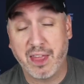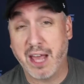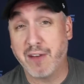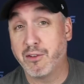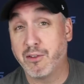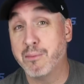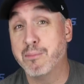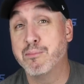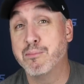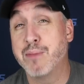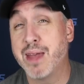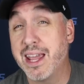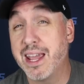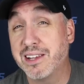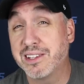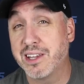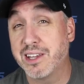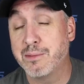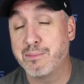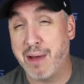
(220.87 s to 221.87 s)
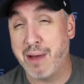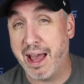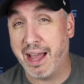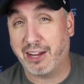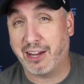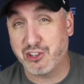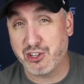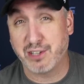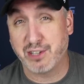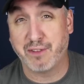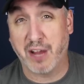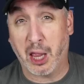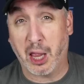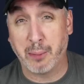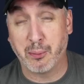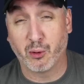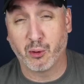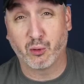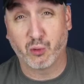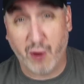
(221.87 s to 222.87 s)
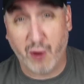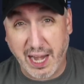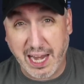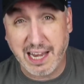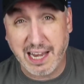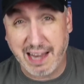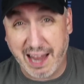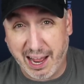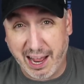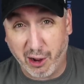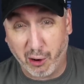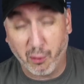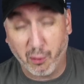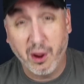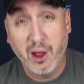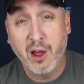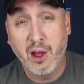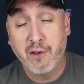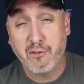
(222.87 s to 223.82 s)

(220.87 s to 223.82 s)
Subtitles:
They have amazing packages available right now